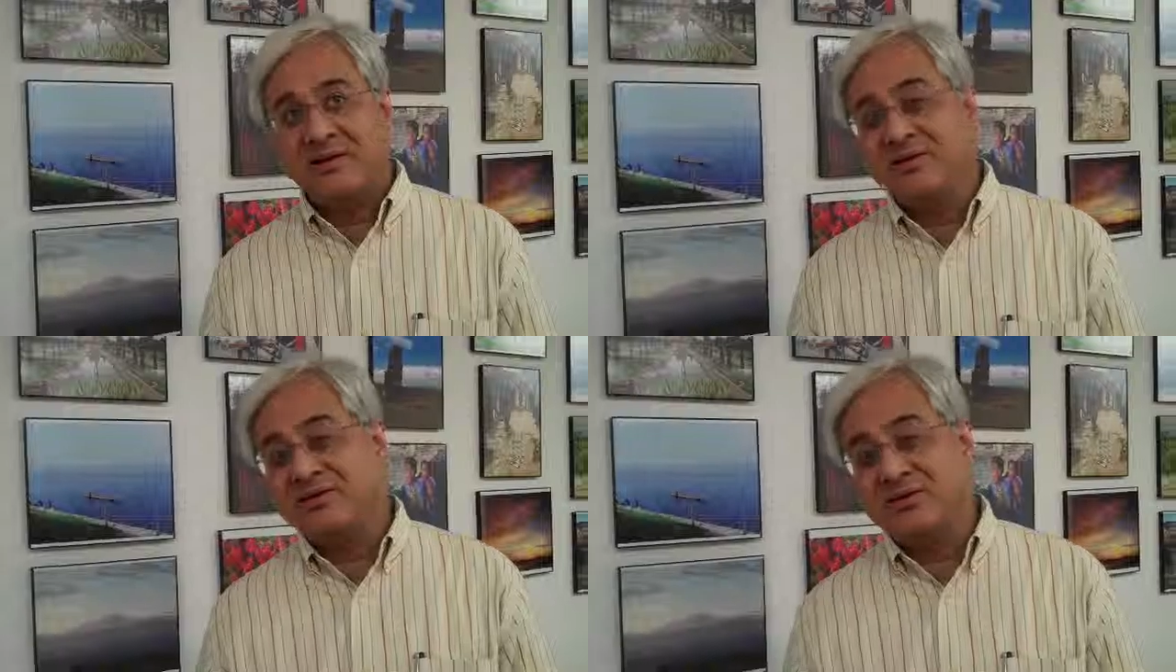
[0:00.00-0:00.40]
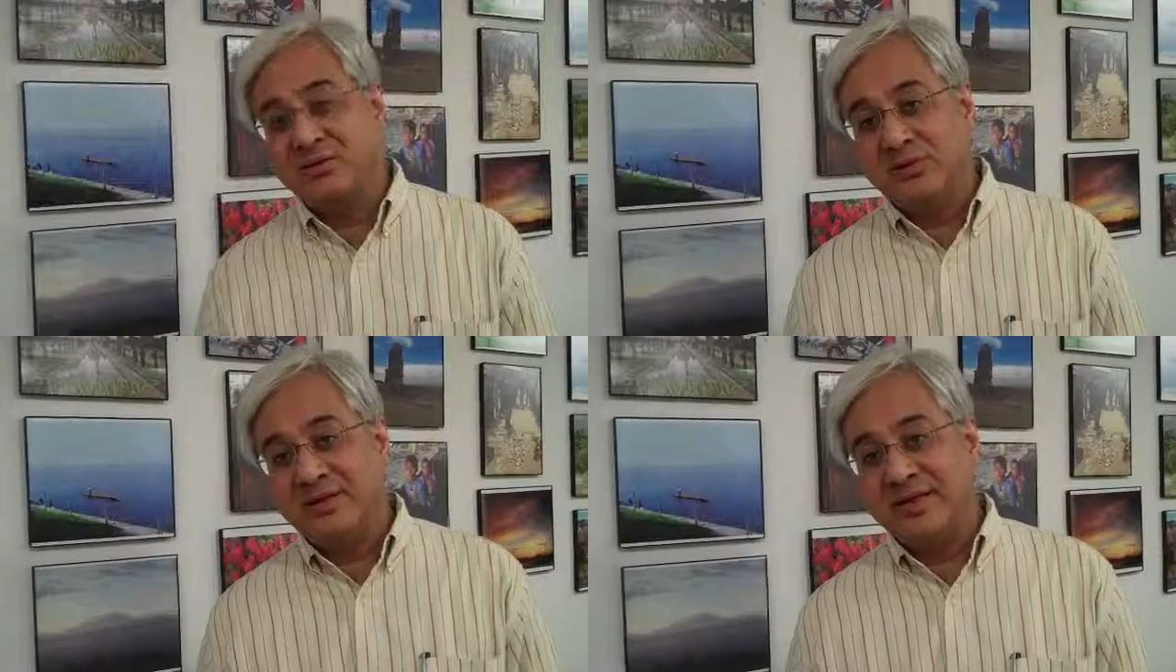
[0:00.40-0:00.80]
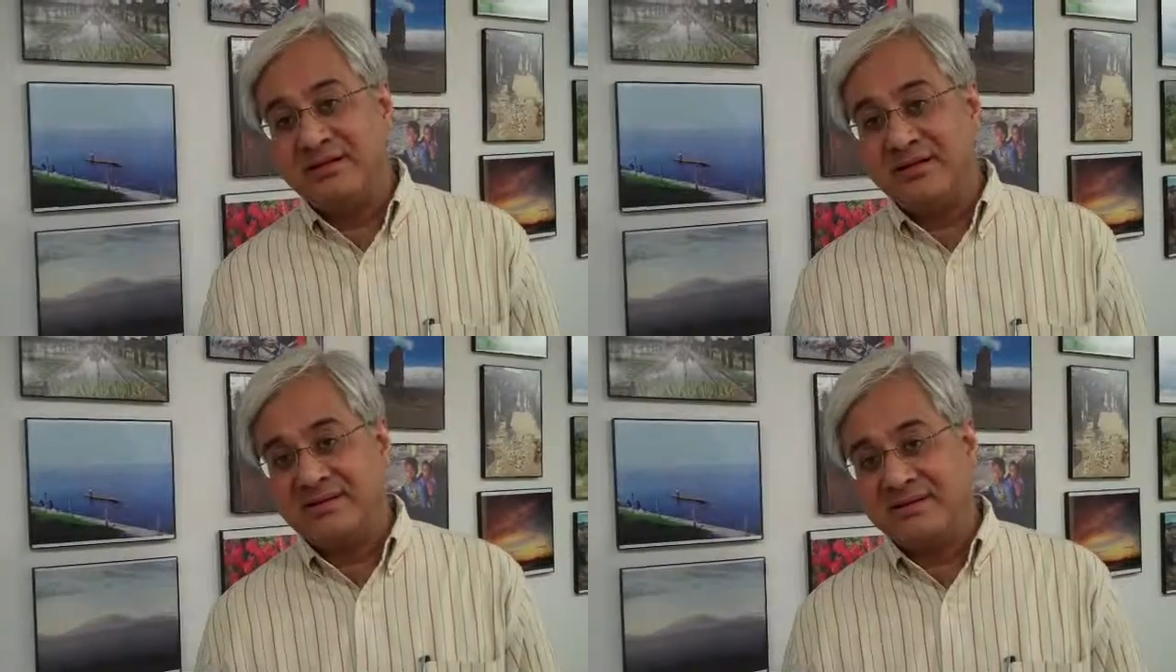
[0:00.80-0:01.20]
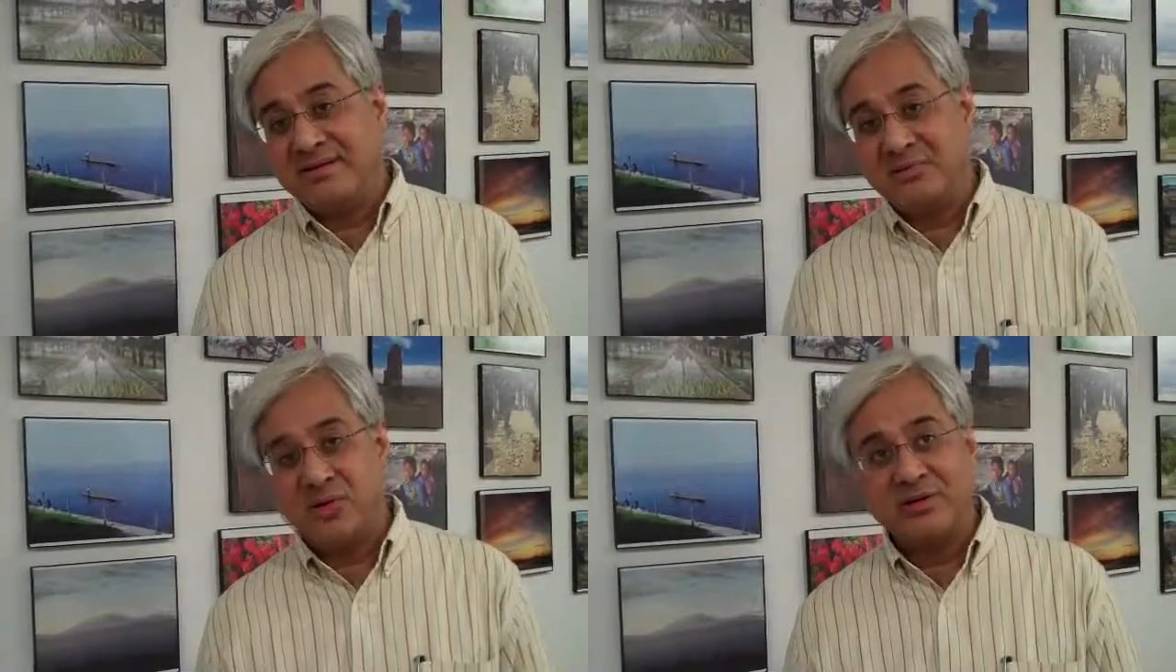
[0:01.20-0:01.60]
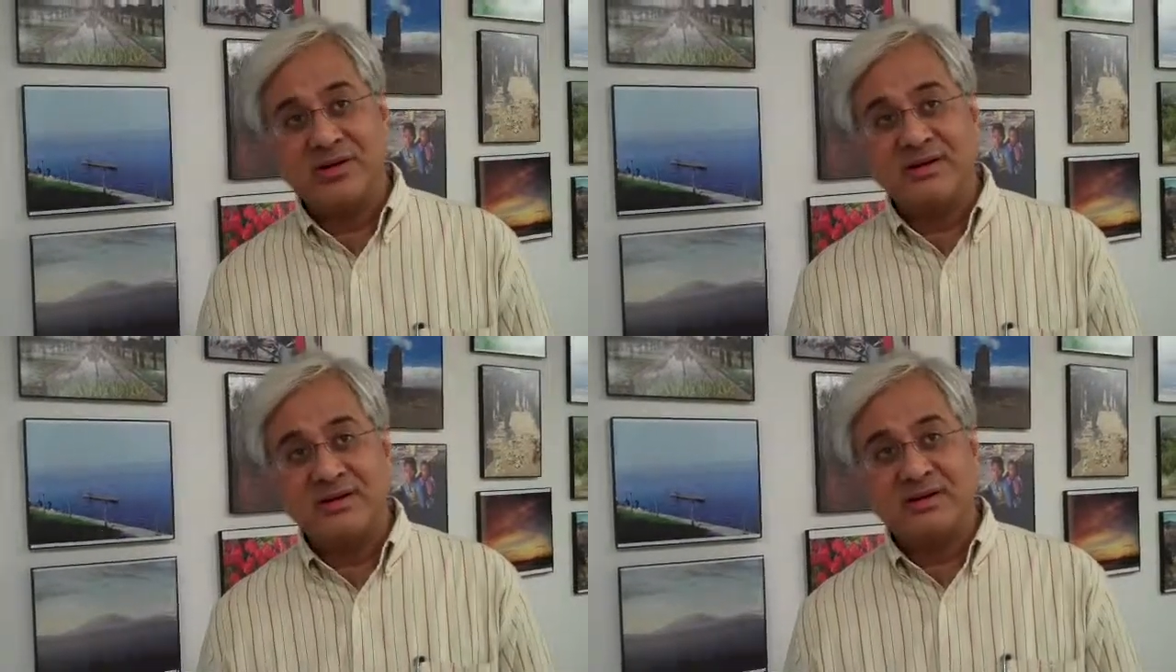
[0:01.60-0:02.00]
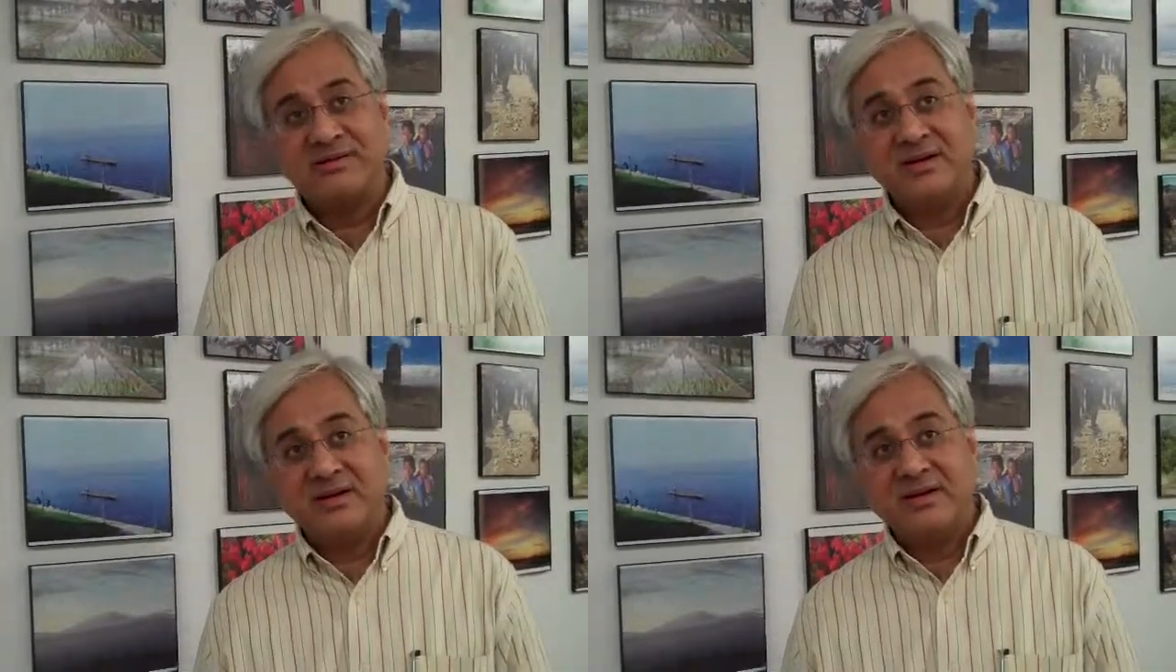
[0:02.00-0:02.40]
are also rural areas and remote areas